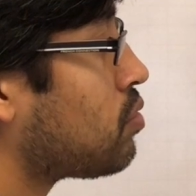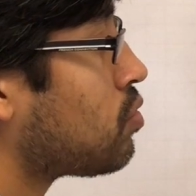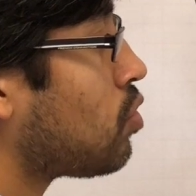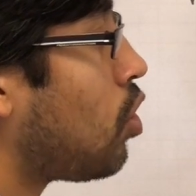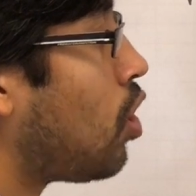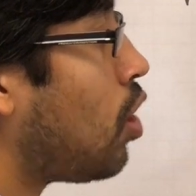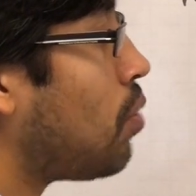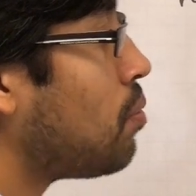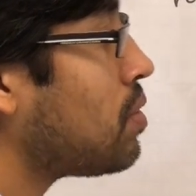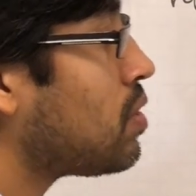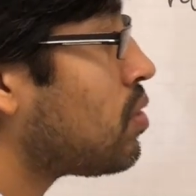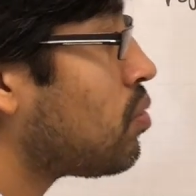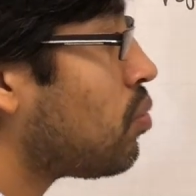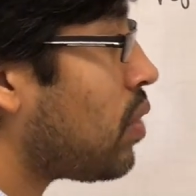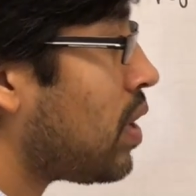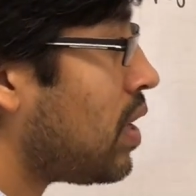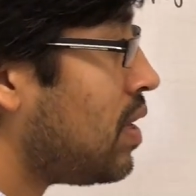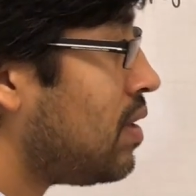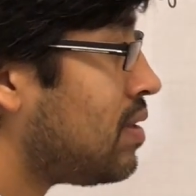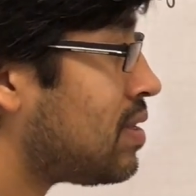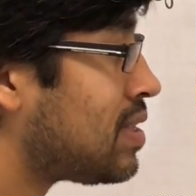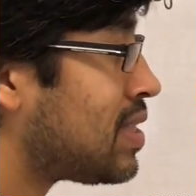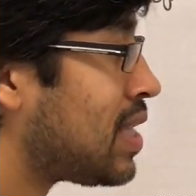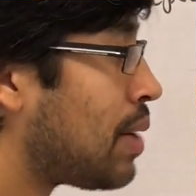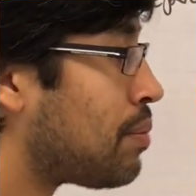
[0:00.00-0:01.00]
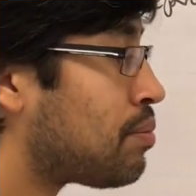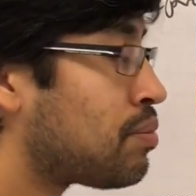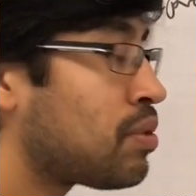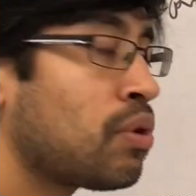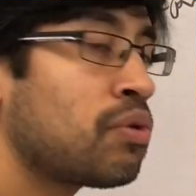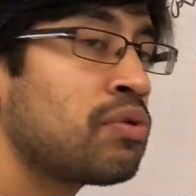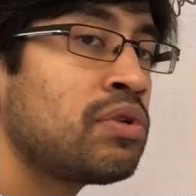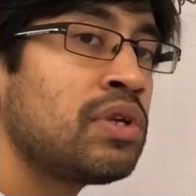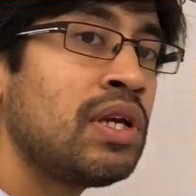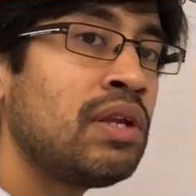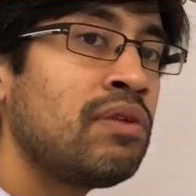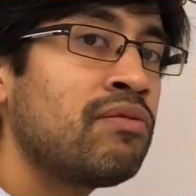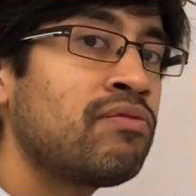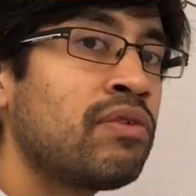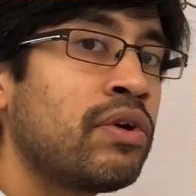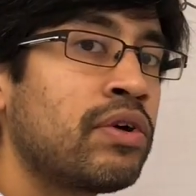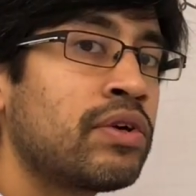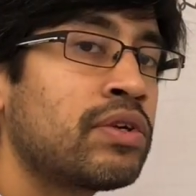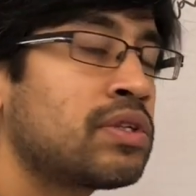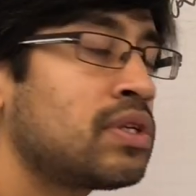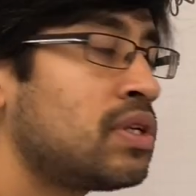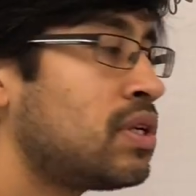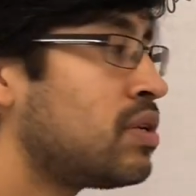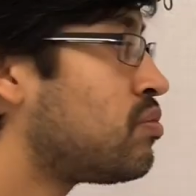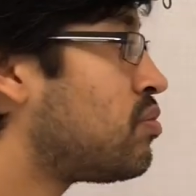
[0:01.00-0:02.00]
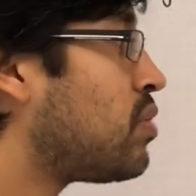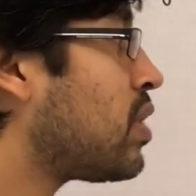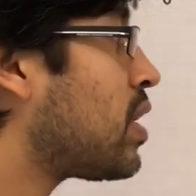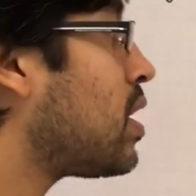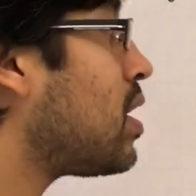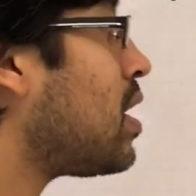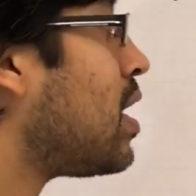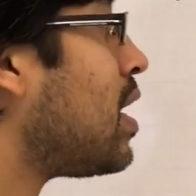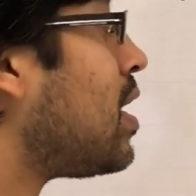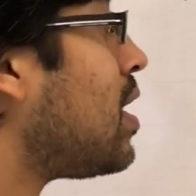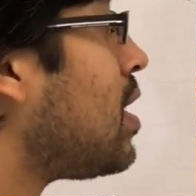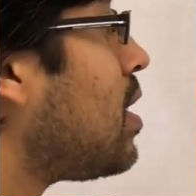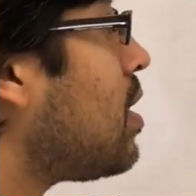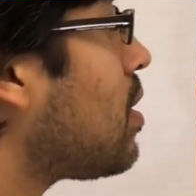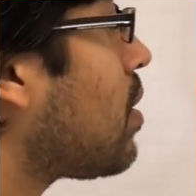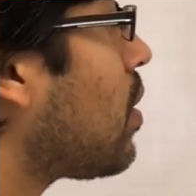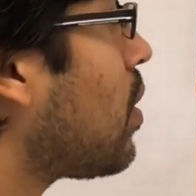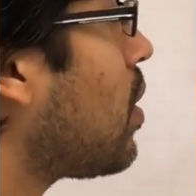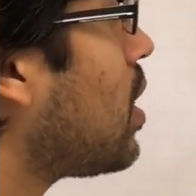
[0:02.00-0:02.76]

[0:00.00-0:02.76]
common ways that protein function is regulated